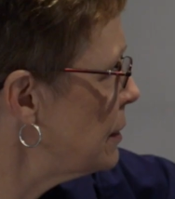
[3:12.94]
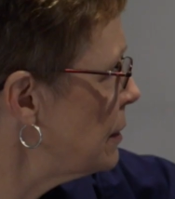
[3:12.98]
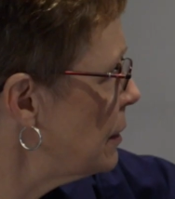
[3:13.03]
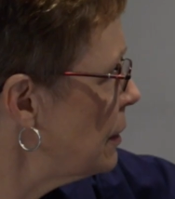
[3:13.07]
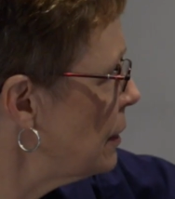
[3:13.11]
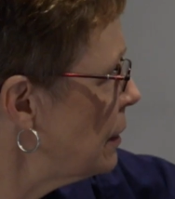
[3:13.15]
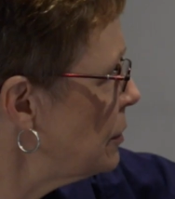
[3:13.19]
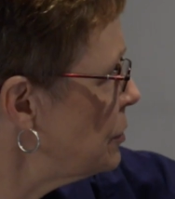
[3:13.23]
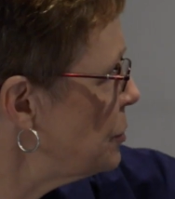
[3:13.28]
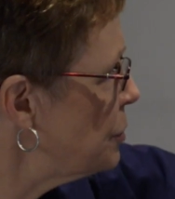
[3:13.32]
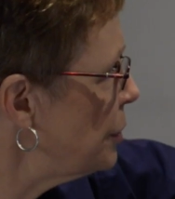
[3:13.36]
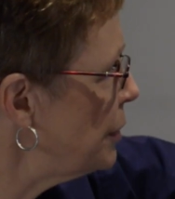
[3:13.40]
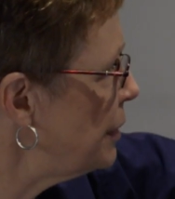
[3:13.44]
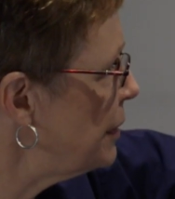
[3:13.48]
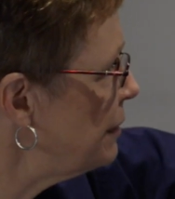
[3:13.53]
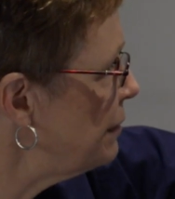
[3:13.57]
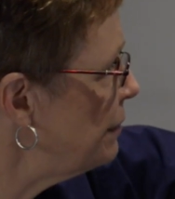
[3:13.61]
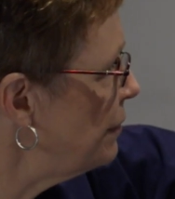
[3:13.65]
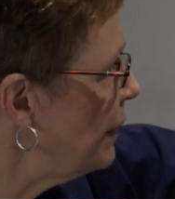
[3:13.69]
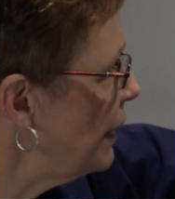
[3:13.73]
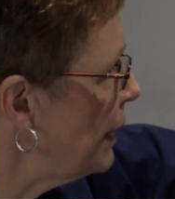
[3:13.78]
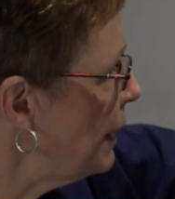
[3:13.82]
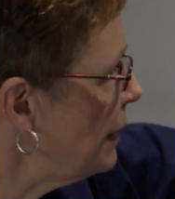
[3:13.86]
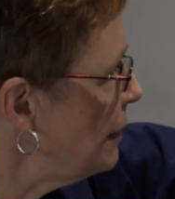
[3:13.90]
You can
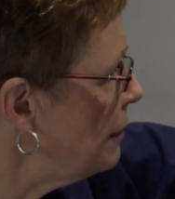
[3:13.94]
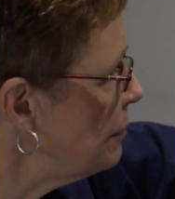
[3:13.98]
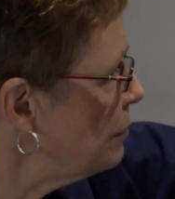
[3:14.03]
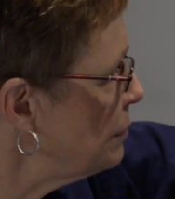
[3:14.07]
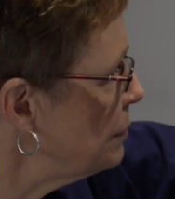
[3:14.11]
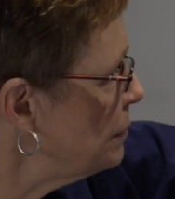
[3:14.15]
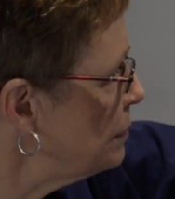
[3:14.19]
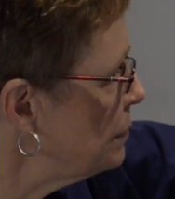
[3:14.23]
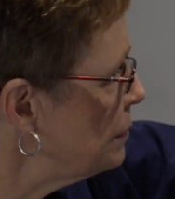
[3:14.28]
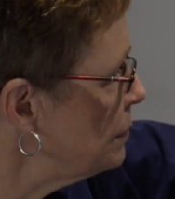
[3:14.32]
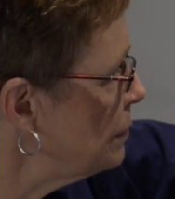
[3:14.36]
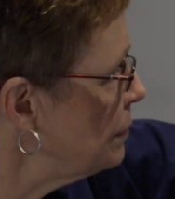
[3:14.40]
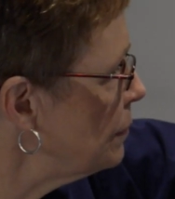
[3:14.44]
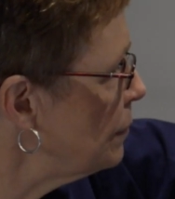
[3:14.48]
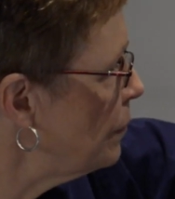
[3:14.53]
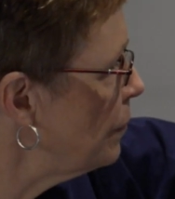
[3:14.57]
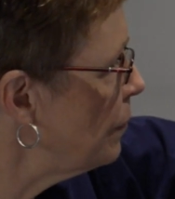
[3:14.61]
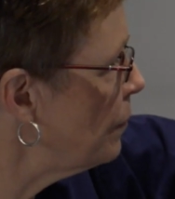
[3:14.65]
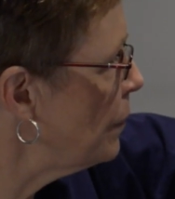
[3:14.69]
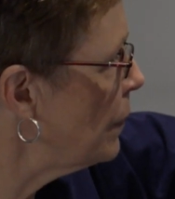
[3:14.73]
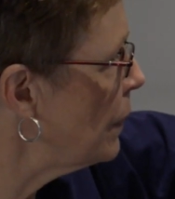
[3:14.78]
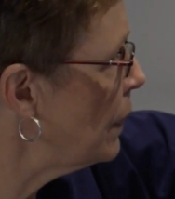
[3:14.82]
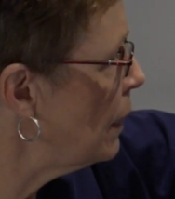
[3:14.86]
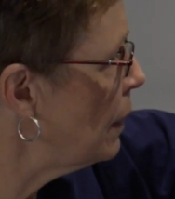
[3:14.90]
expect another
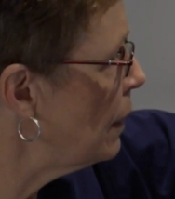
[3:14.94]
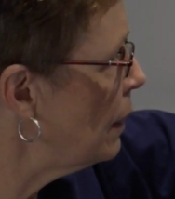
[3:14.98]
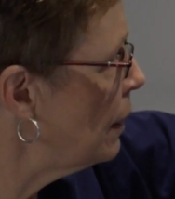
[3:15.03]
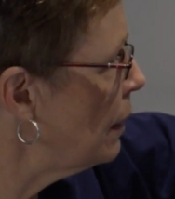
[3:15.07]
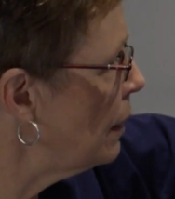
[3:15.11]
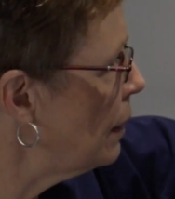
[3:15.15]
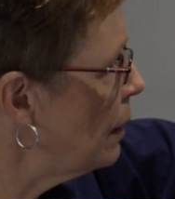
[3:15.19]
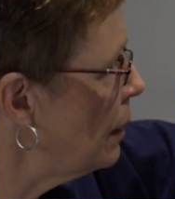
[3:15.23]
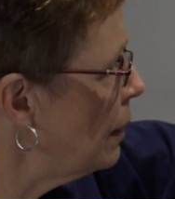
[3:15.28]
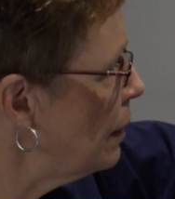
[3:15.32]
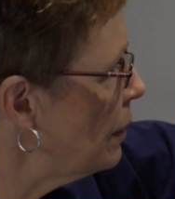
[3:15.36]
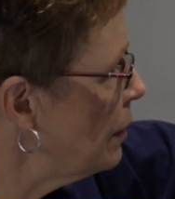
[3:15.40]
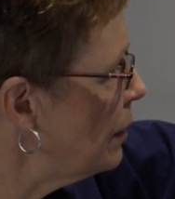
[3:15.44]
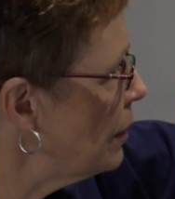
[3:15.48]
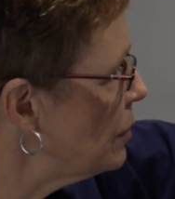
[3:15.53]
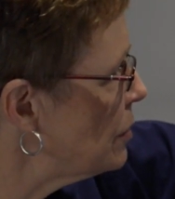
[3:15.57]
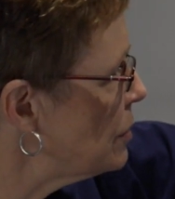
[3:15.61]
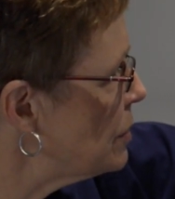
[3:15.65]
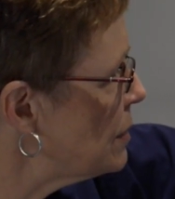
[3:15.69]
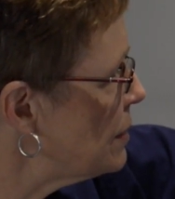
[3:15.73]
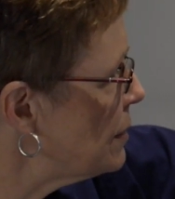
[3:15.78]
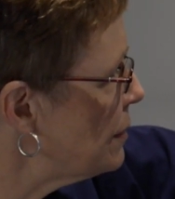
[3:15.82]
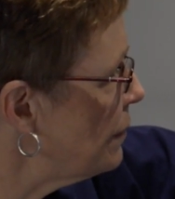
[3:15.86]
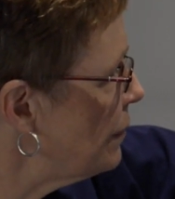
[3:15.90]
diagnostic mapping
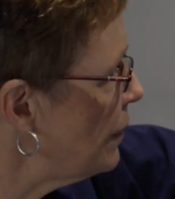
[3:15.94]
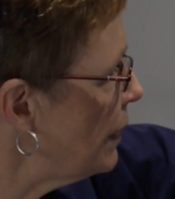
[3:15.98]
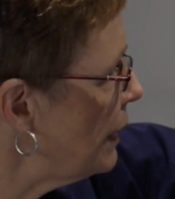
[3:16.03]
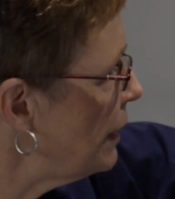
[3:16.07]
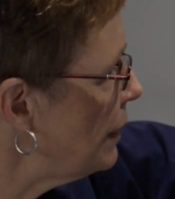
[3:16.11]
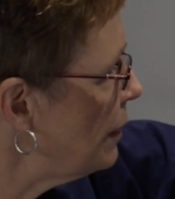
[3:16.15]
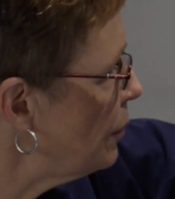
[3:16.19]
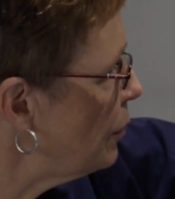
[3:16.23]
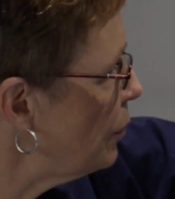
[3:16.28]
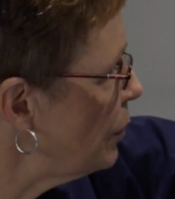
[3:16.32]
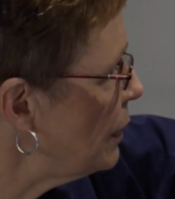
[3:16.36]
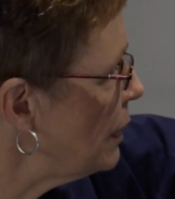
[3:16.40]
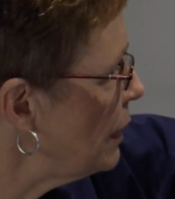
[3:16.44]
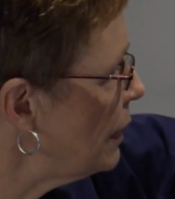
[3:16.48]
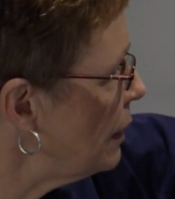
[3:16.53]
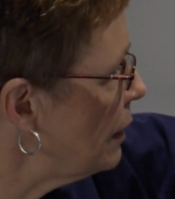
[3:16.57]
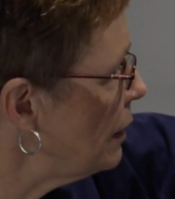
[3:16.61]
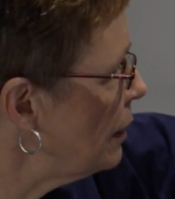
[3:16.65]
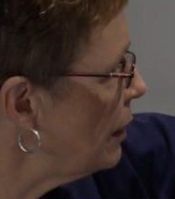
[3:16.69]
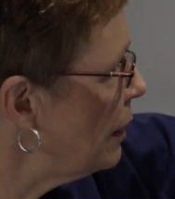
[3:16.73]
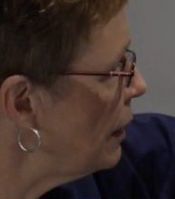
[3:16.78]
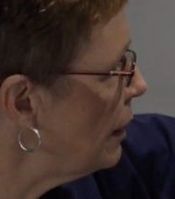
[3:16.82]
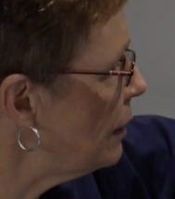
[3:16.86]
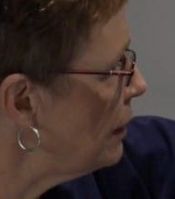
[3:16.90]
to further
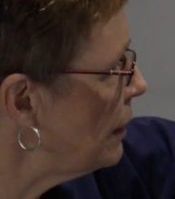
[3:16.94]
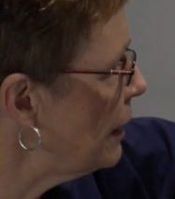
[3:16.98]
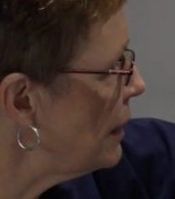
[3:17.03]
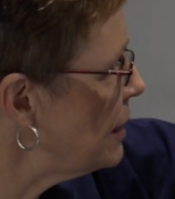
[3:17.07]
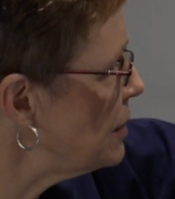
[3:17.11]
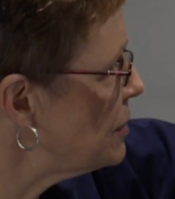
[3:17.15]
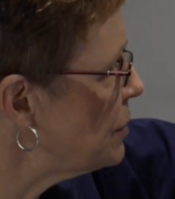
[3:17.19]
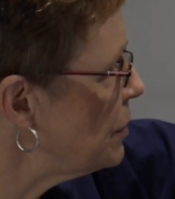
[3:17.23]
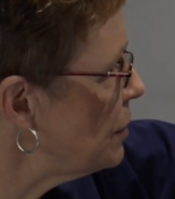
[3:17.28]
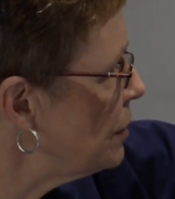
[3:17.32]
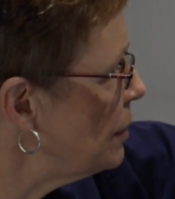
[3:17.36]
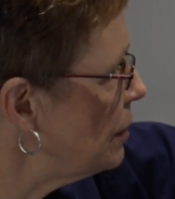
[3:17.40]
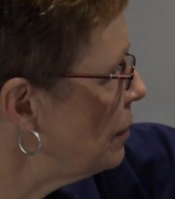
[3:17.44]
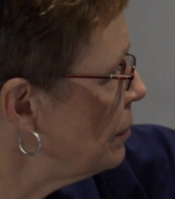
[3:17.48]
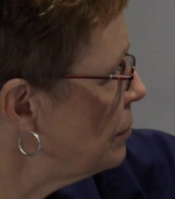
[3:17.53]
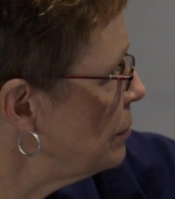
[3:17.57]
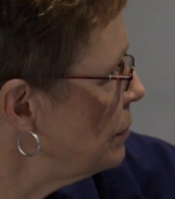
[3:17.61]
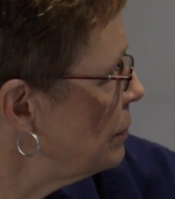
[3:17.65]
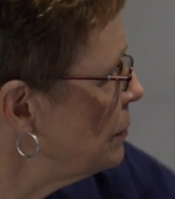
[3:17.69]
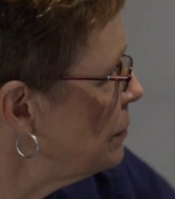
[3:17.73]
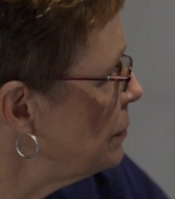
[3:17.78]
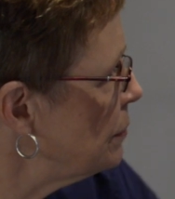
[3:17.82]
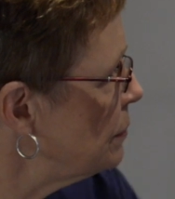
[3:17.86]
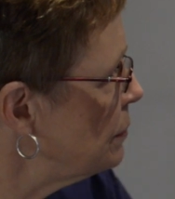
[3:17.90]
document any additional
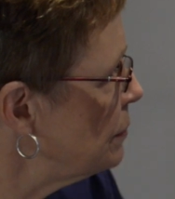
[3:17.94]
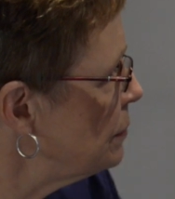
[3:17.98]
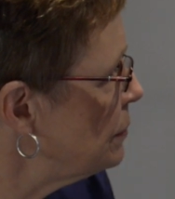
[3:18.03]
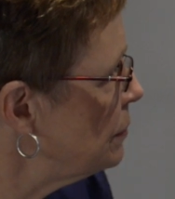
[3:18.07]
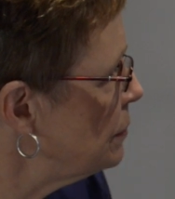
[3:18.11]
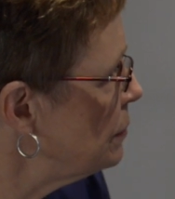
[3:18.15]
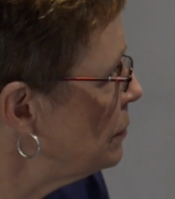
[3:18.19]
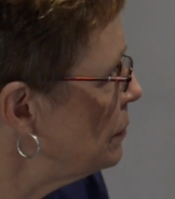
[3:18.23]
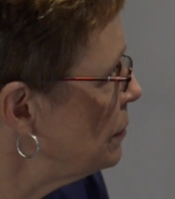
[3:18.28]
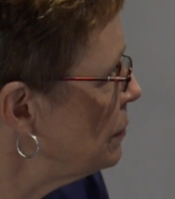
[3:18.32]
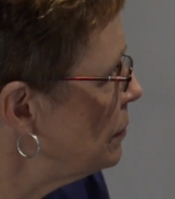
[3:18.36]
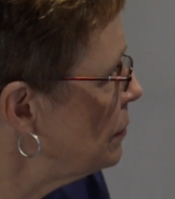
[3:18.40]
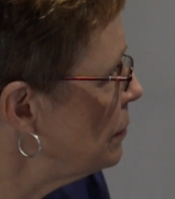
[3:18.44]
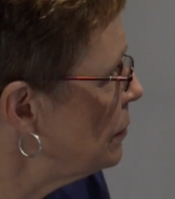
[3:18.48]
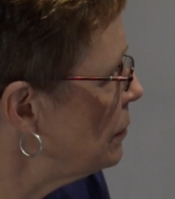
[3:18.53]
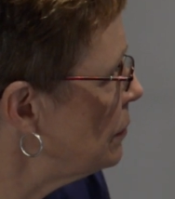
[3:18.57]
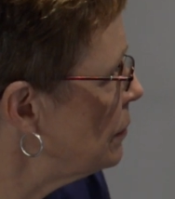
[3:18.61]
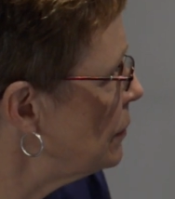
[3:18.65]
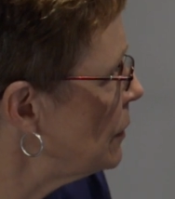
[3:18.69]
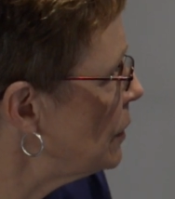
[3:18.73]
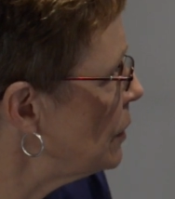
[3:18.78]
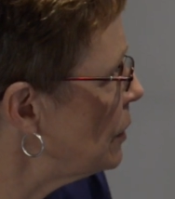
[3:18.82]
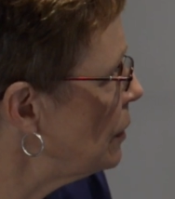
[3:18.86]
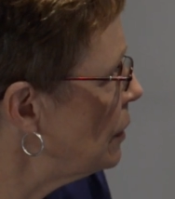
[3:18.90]
branches that
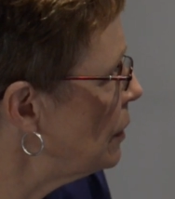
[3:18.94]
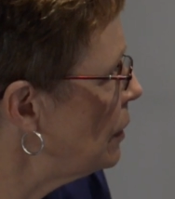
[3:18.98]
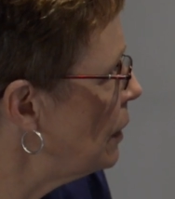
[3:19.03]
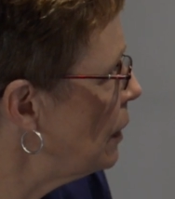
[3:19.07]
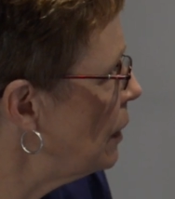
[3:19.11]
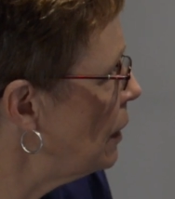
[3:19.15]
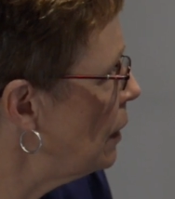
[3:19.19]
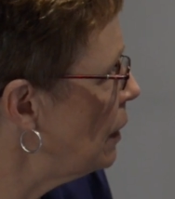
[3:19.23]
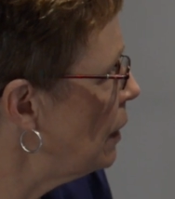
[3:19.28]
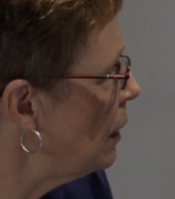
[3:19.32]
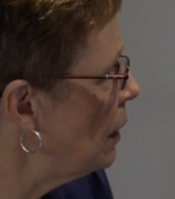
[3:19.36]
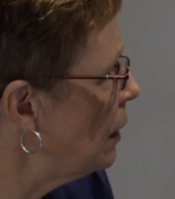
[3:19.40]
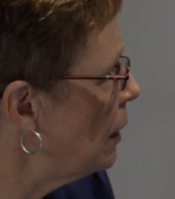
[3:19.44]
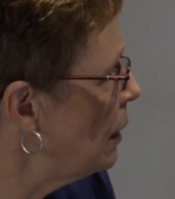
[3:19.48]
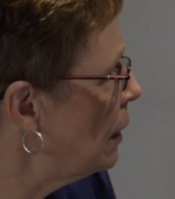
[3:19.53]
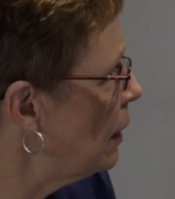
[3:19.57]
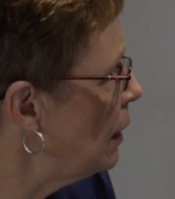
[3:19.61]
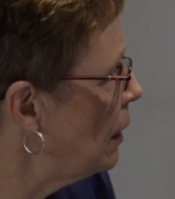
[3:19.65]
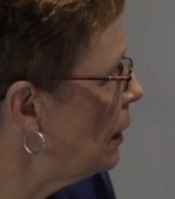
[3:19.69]
need further treatment